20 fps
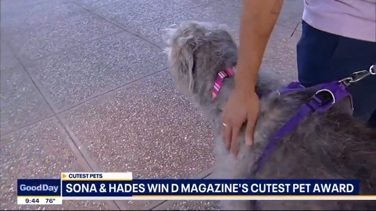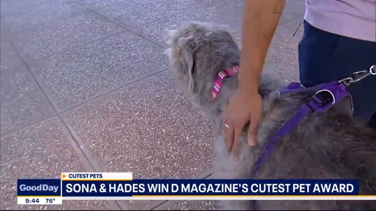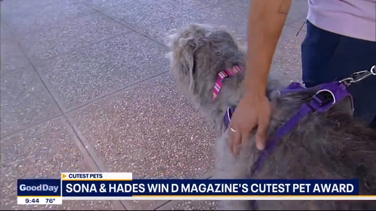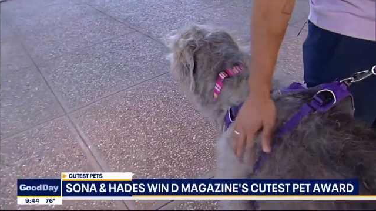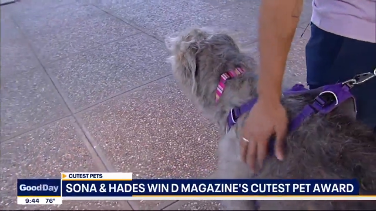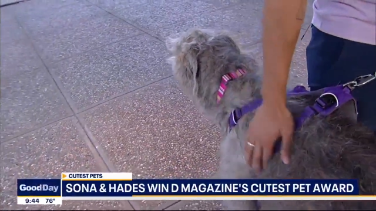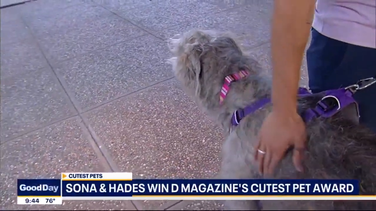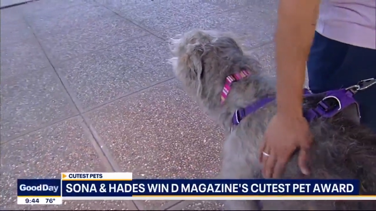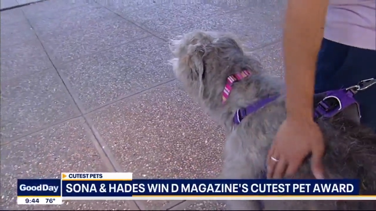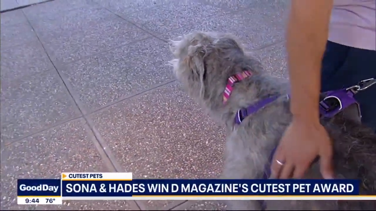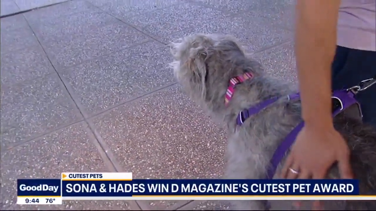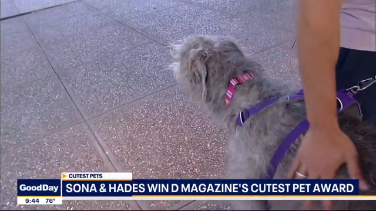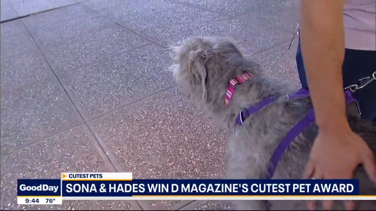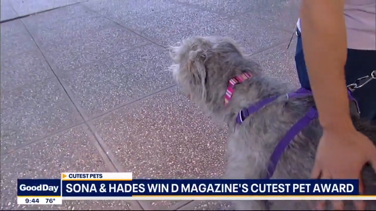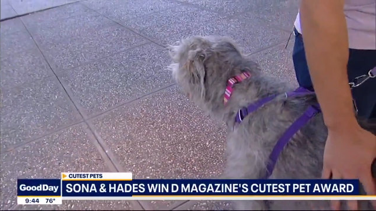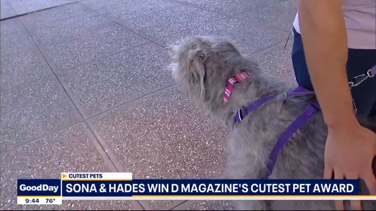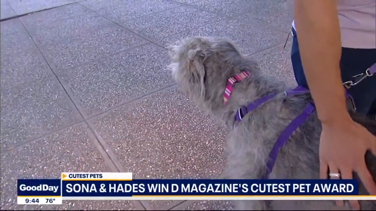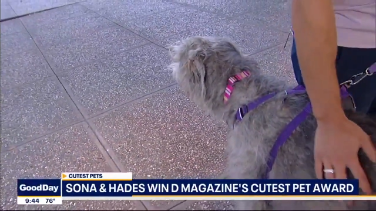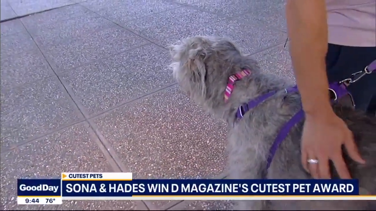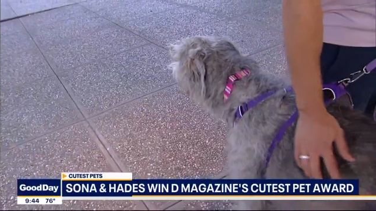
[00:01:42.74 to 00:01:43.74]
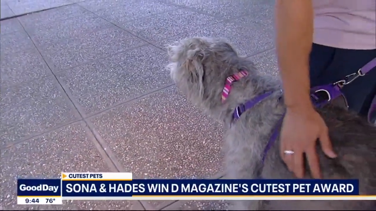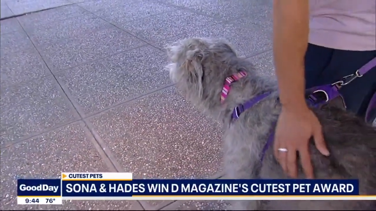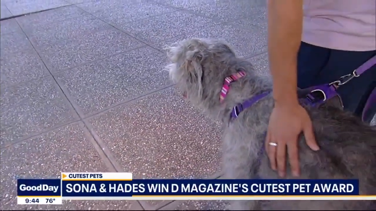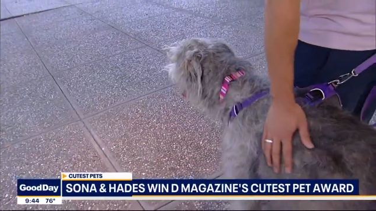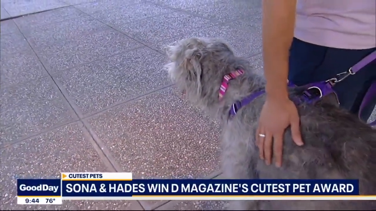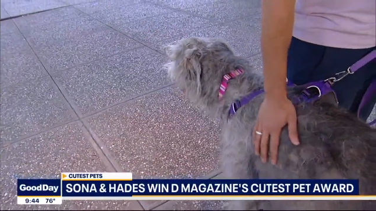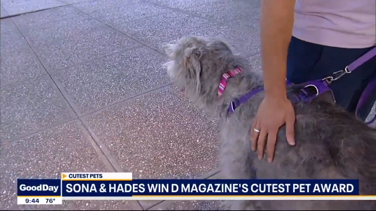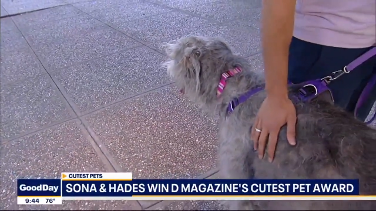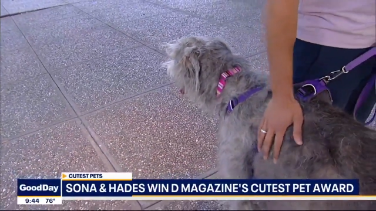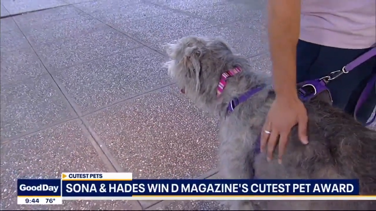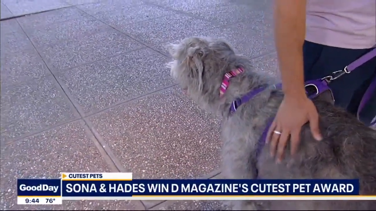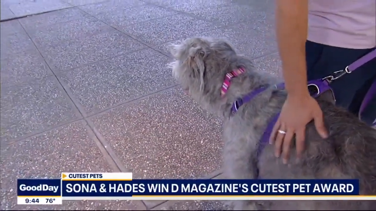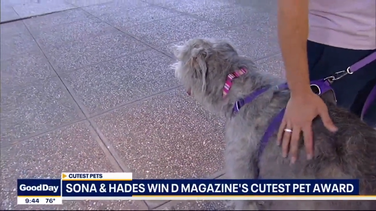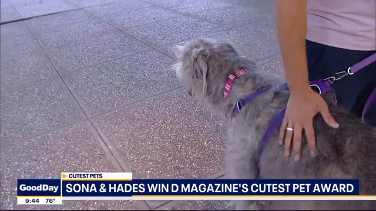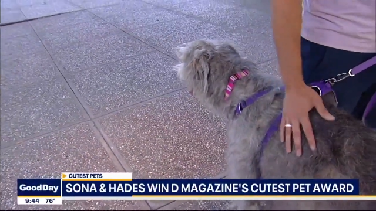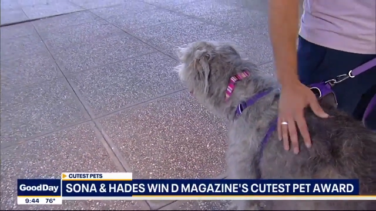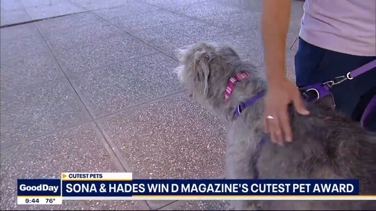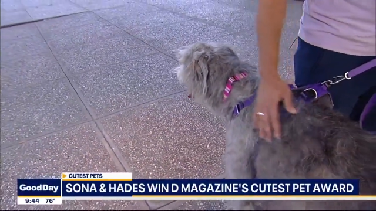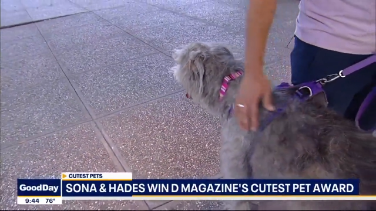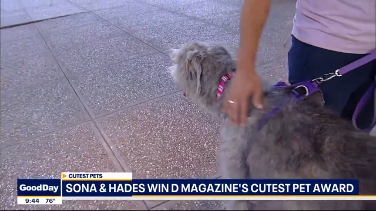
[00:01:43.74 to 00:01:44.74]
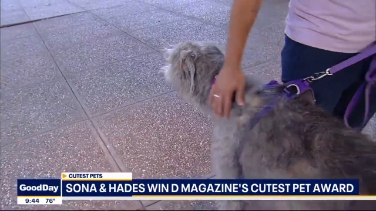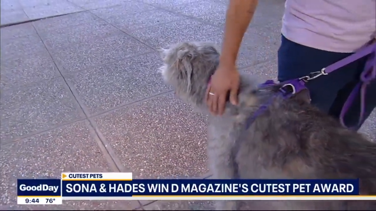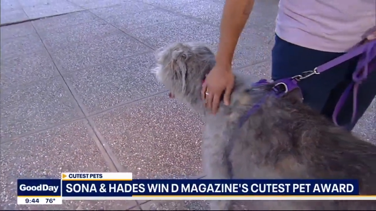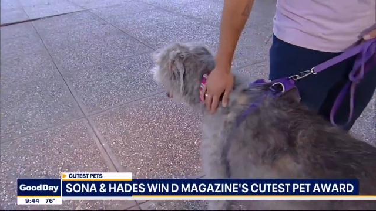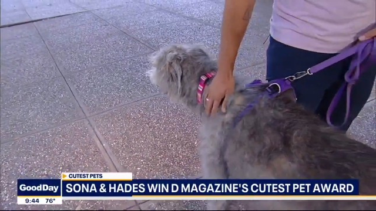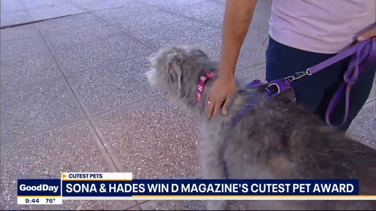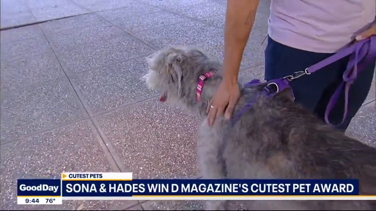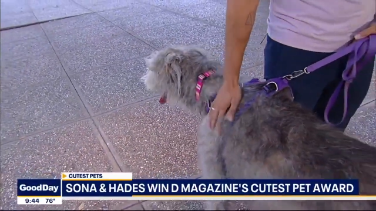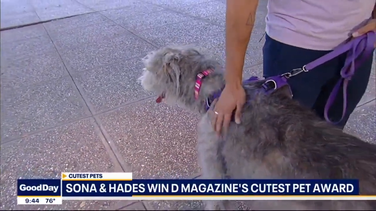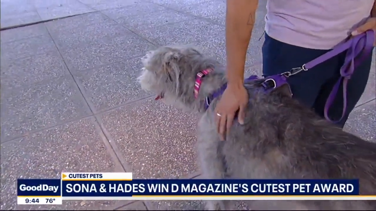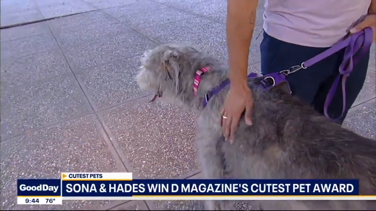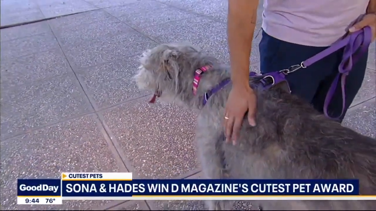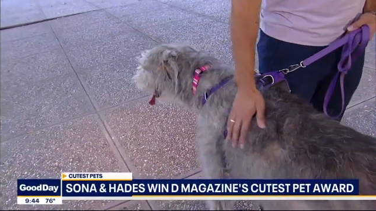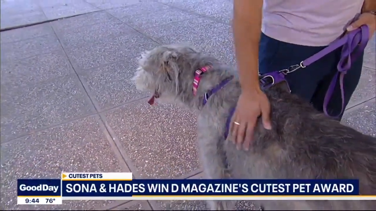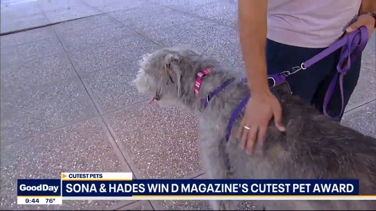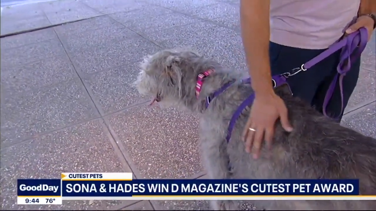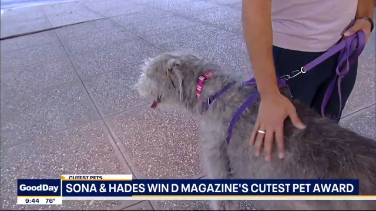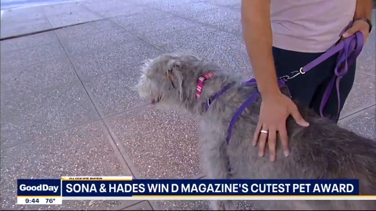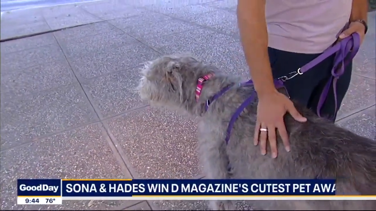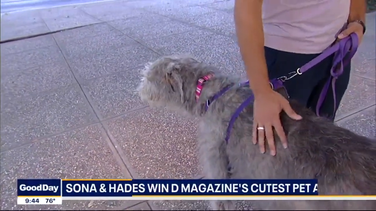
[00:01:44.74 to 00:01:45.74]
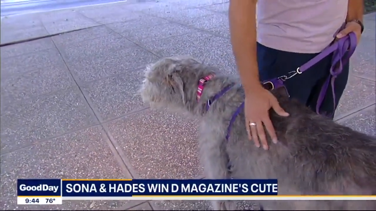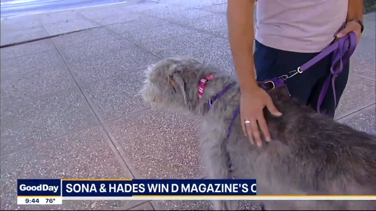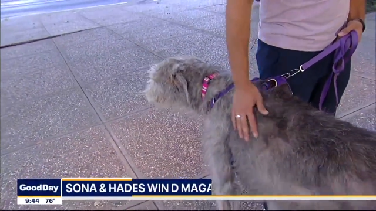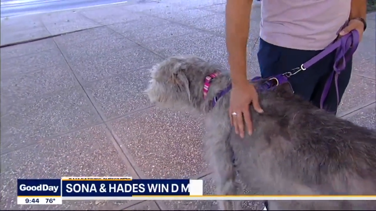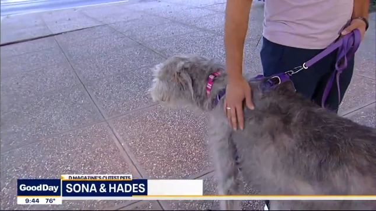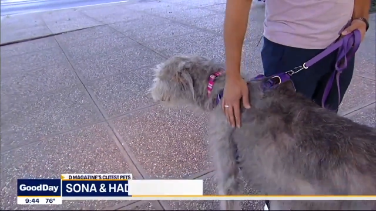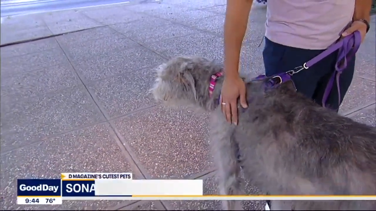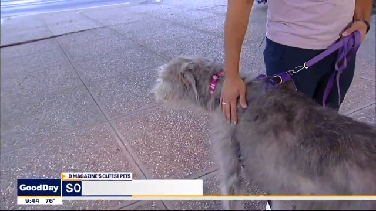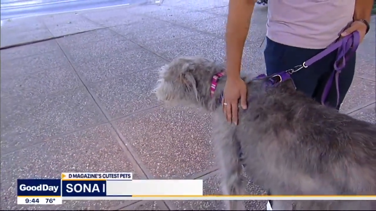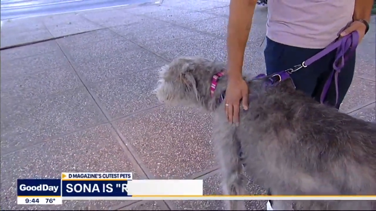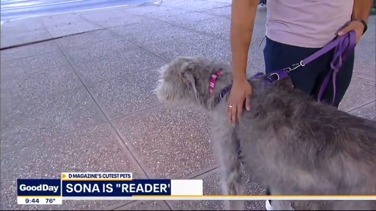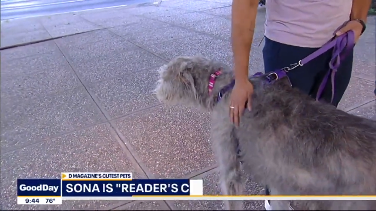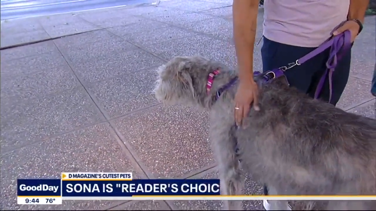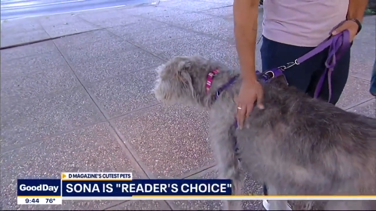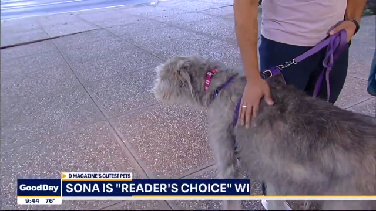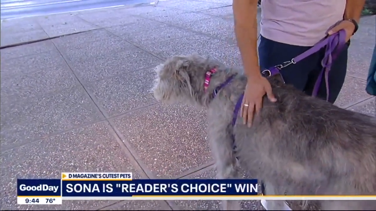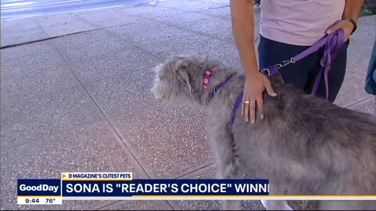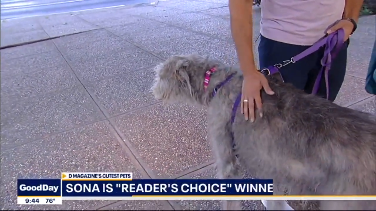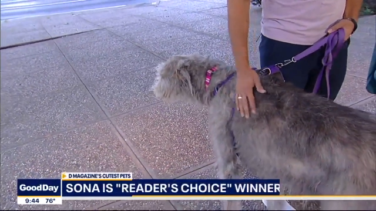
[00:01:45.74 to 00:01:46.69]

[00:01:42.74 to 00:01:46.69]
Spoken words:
No face is visible, so there are no lips to read.